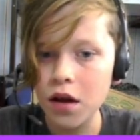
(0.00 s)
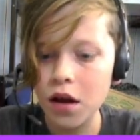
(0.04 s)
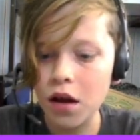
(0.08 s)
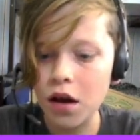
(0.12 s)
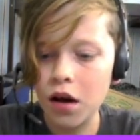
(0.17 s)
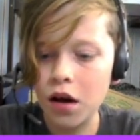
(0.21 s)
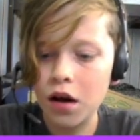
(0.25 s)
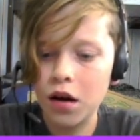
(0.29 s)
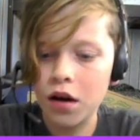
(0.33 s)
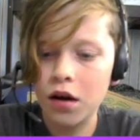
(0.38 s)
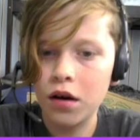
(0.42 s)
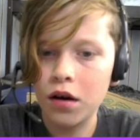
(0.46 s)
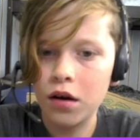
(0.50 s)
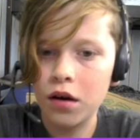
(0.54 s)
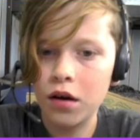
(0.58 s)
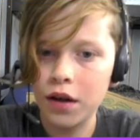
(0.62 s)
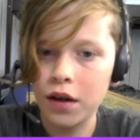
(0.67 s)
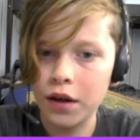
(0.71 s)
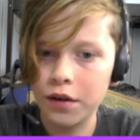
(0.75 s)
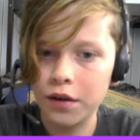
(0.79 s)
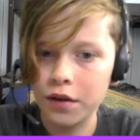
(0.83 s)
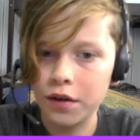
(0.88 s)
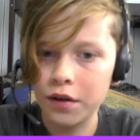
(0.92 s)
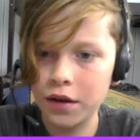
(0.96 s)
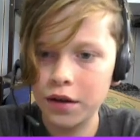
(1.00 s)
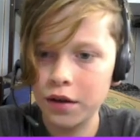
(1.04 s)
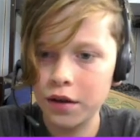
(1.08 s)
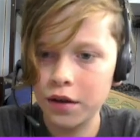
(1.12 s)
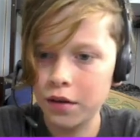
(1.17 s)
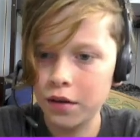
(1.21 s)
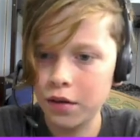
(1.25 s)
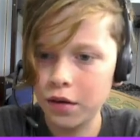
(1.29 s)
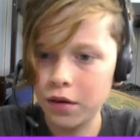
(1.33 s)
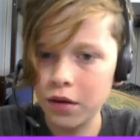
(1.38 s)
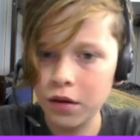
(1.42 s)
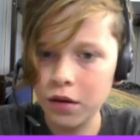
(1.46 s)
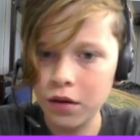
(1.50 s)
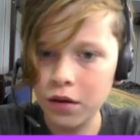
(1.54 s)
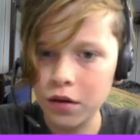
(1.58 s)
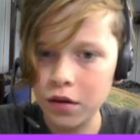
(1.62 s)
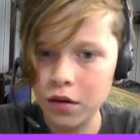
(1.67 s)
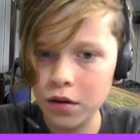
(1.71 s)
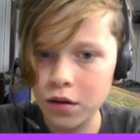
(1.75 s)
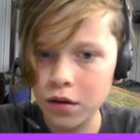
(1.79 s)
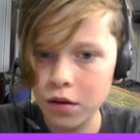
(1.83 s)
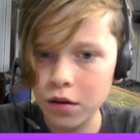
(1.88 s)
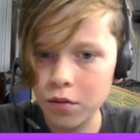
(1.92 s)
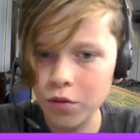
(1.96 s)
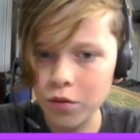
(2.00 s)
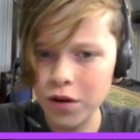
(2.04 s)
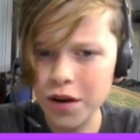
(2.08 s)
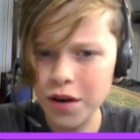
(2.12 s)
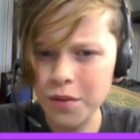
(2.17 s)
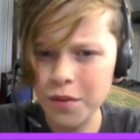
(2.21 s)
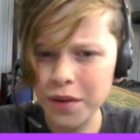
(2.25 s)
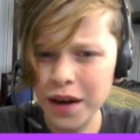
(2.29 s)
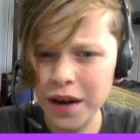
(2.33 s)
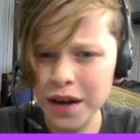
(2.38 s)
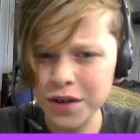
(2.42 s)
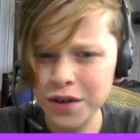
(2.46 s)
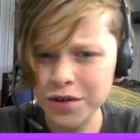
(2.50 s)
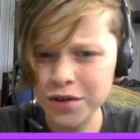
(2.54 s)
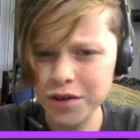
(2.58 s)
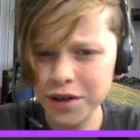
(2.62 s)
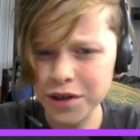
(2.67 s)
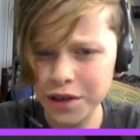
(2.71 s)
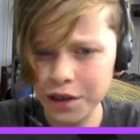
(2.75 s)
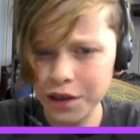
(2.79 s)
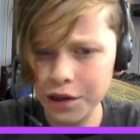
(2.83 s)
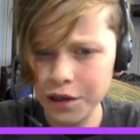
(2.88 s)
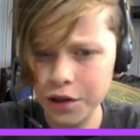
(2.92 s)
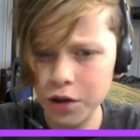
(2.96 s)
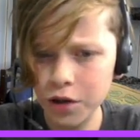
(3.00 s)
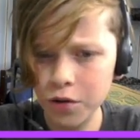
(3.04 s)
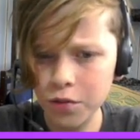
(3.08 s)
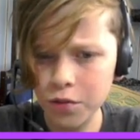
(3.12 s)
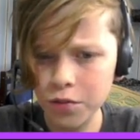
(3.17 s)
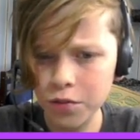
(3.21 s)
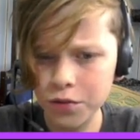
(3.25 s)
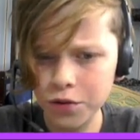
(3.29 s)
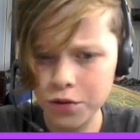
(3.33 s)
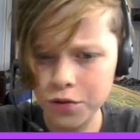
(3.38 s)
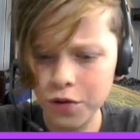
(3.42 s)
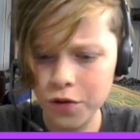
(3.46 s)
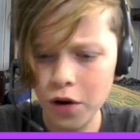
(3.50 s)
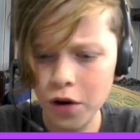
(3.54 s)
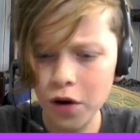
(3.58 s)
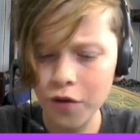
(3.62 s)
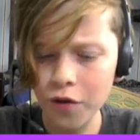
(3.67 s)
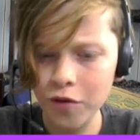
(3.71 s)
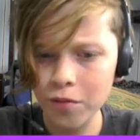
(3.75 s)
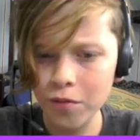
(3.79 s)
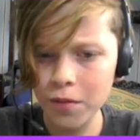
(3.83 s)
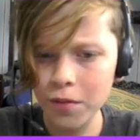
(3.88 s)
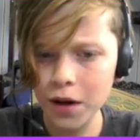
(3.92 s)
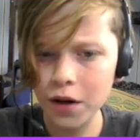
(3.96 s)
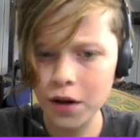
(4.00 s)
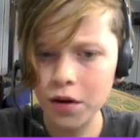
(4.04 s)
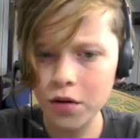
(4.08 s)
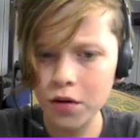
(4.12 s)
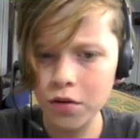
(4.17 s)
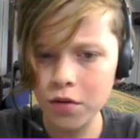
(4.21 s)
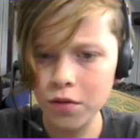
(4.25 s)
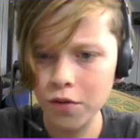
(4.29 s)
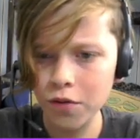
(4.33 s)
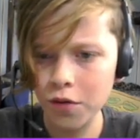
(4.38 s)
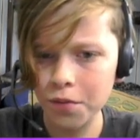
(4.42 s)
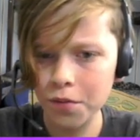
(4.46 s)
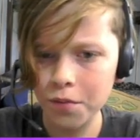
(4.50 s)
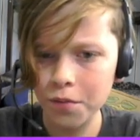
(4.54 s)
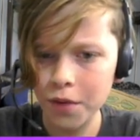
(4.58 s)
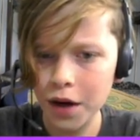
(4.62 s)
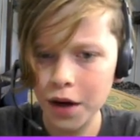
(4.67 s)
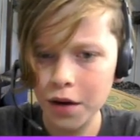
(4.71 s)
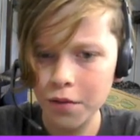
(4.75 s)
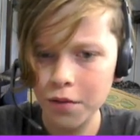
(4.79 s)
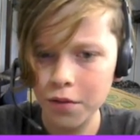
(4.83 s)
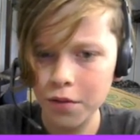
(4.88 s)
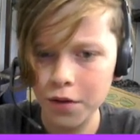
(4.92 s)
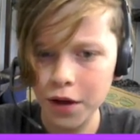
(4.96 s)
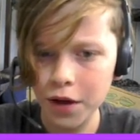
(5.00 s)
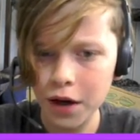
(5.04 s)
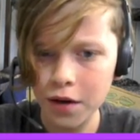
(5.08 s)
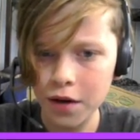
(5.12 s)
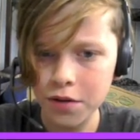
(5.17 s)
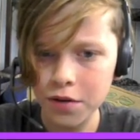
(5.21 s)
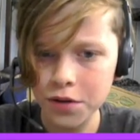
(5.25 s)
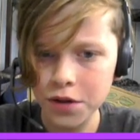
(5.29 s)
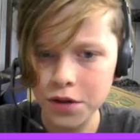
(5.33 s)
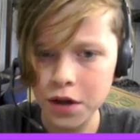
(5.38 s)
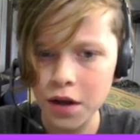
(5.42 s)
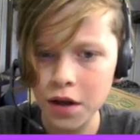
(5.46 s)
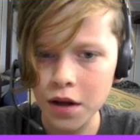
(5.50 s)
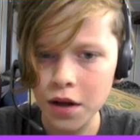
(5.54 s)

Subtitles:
And then we actually didn't go too far from my home, from the house.